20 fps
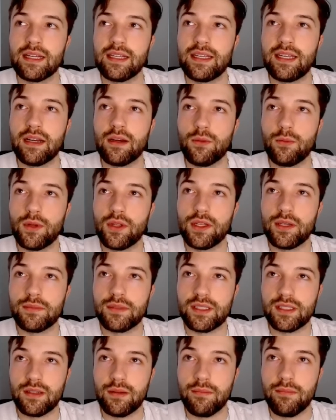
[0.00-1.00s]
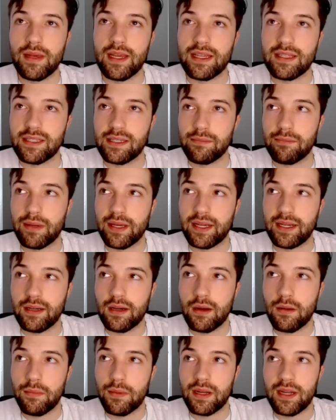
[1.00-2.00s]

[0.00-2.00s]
Garrett Williams is an amazing pickup,